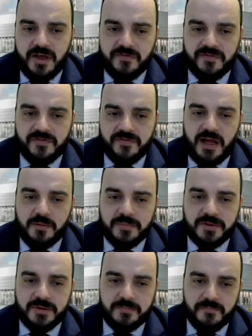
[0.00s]
flap.
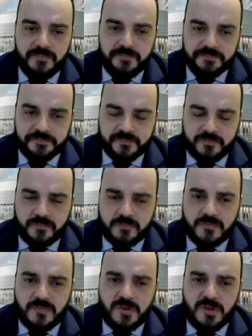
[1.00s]

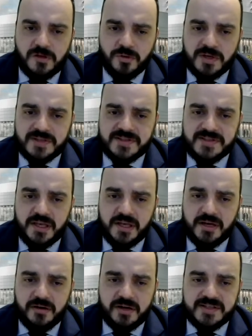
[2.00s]
You can see
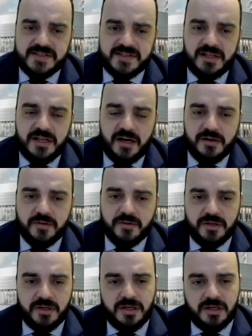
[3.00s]
here a
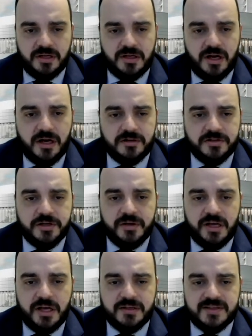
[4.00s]
ciliary artery
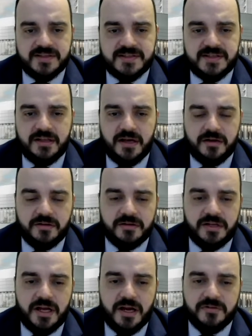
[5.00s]
and a ciliary
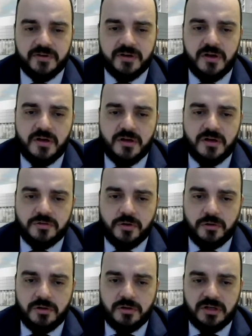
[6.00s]
nerve. We
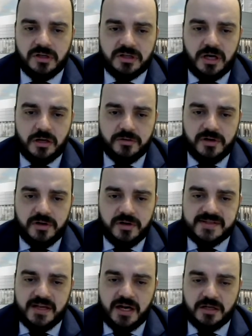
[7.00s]
will cauterize
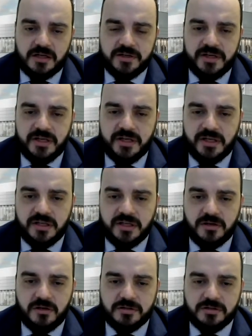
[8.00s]
the artery in
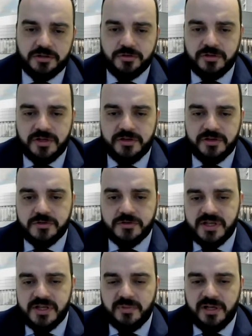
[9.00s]
order to reduce
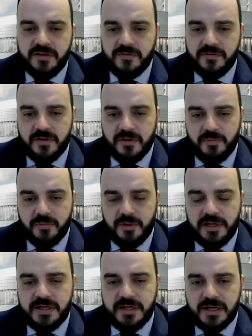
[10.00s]
the
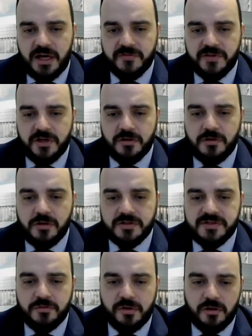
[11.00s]
bleeding. Afterwards,
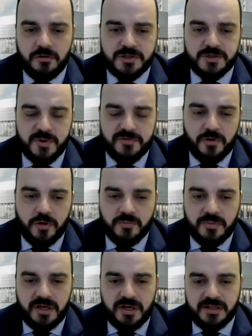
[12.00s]
we always perform
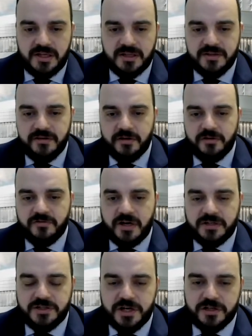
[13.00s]
an anterior
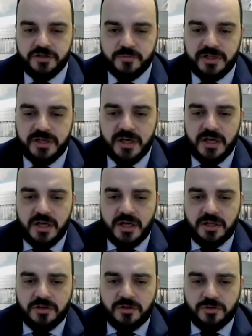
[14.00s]
vitrectomy
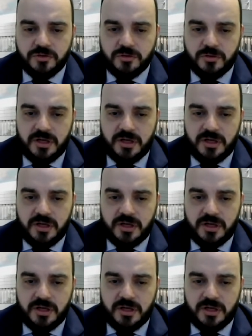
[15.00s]
to